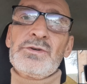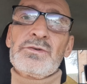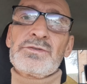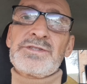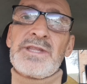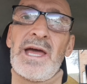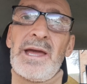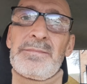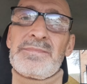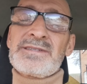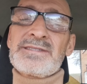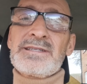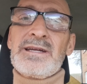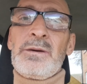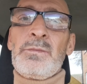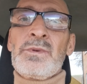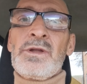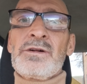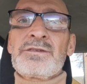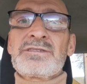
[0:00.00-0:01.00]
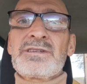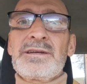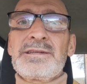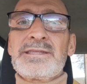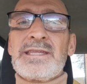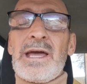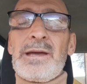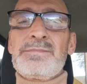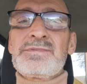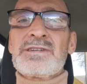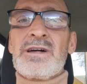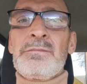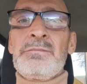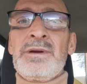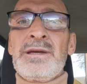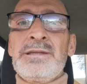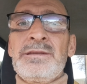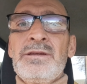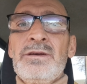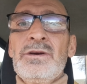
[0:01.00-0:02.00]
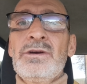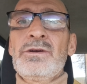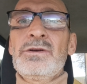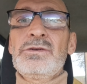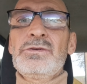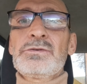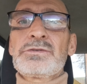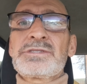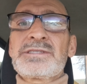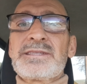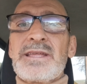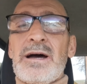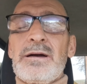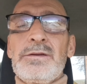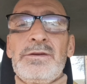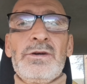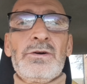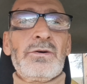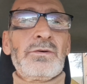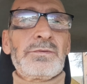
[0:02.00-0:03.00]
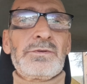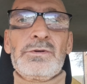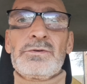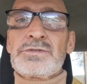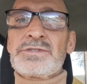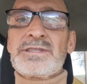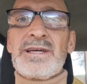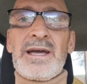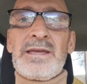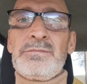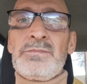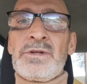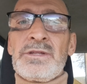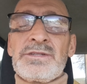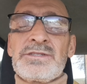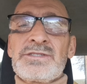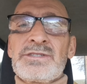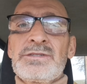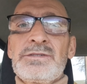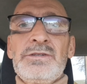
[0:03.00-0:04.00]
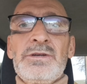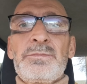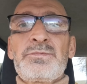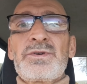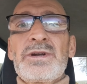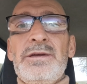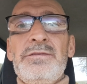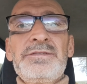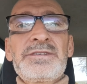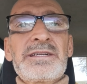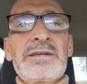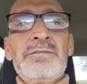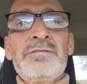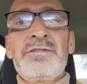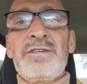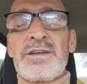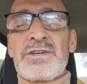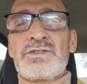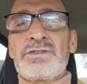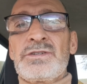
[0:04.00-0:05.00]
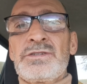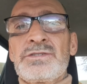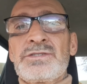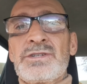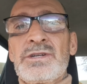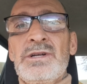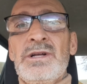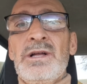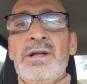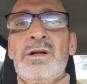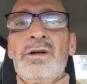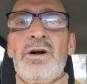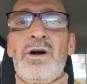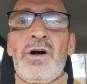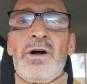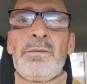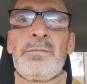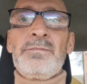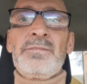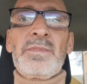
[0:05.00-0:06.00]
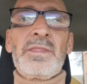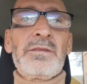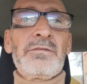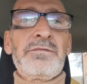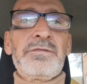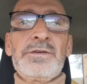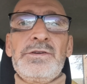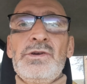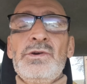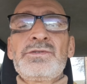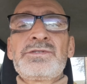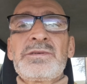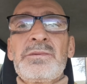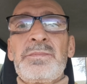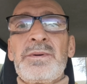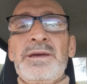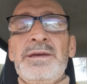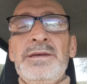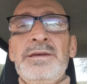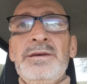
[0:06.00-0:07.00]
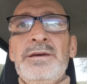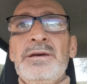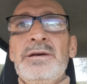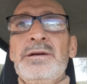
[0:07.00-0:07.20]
your deps, and when I say deps, I mean your stat your your statements, your previous convictions um, for you to be